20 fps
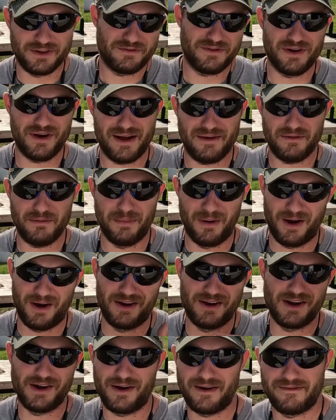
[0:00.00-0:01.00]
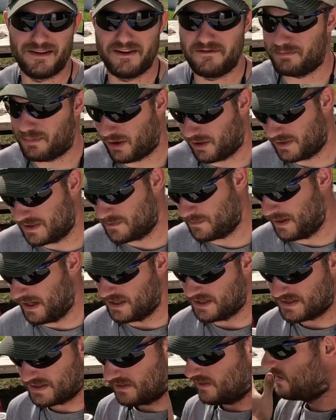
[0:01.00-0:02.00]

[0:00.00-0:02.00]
if you don't have a barn or you don't have enough barn space,